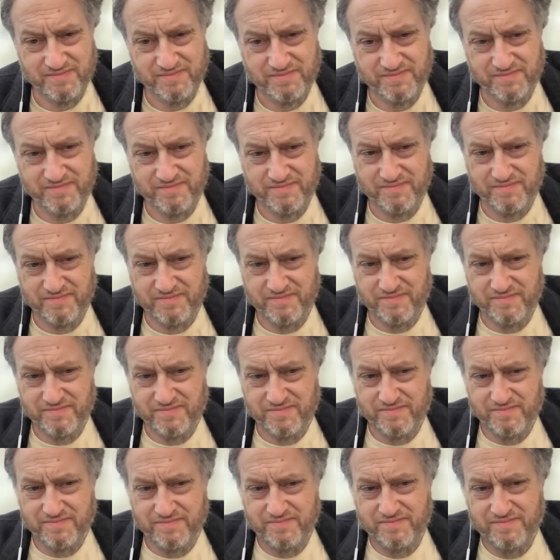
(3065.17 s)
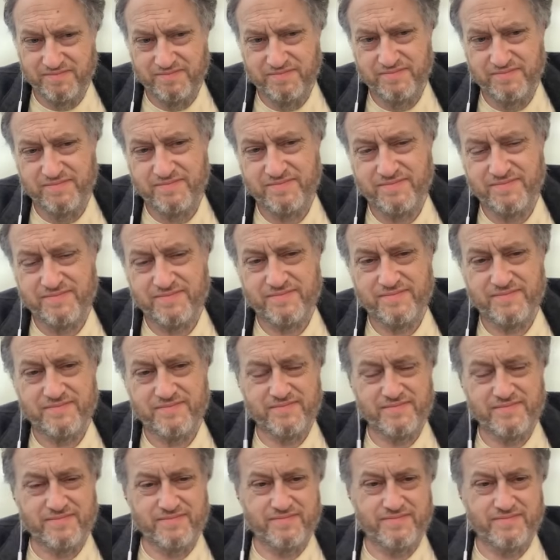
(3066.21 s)

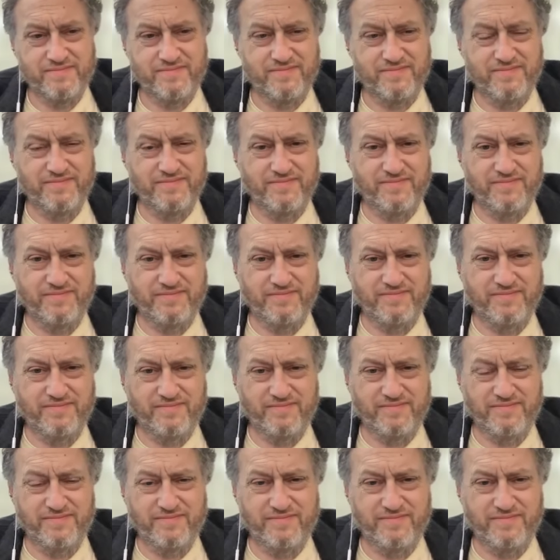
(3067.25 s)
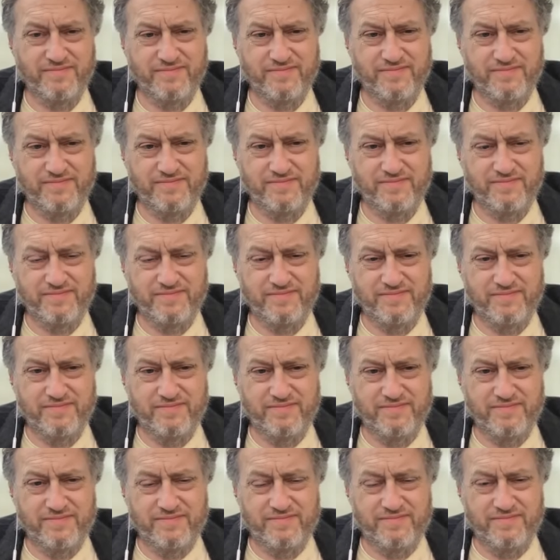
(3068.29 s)

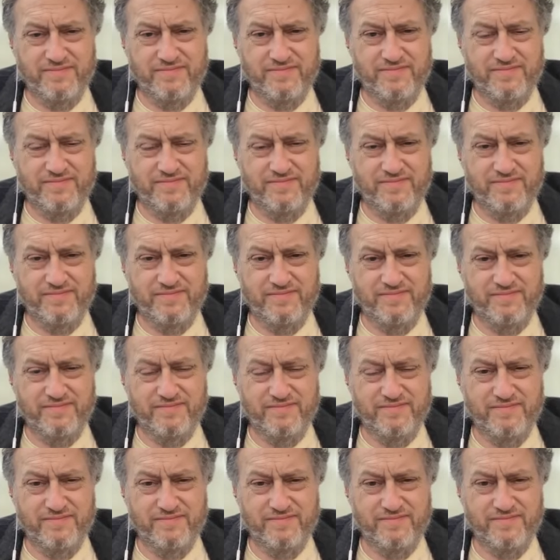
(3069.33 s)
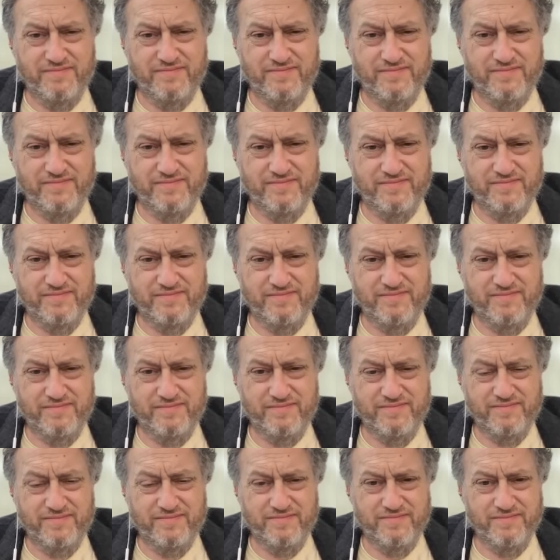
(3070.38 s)

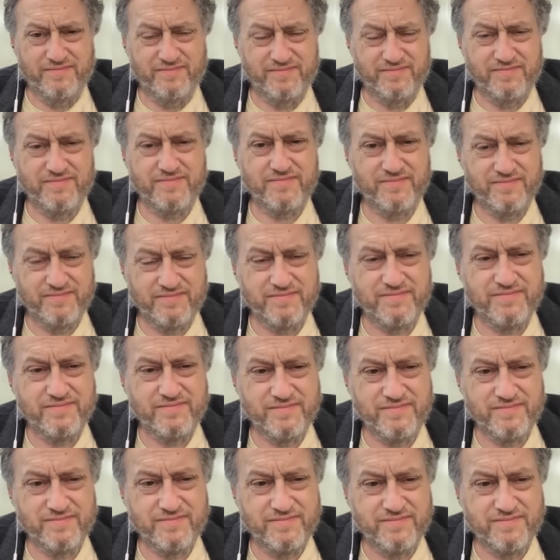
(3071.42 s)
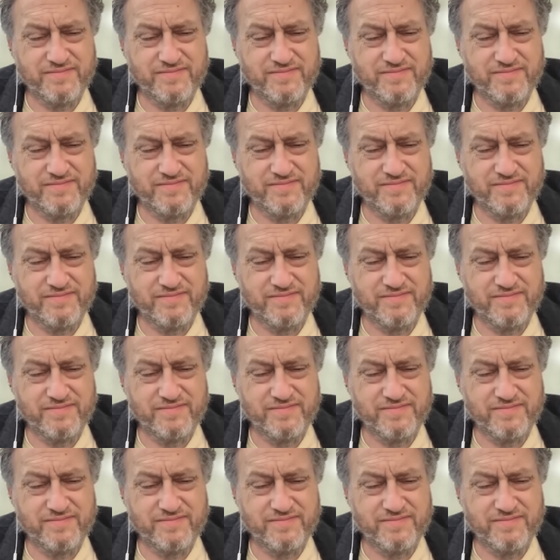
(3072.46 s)
[no speech]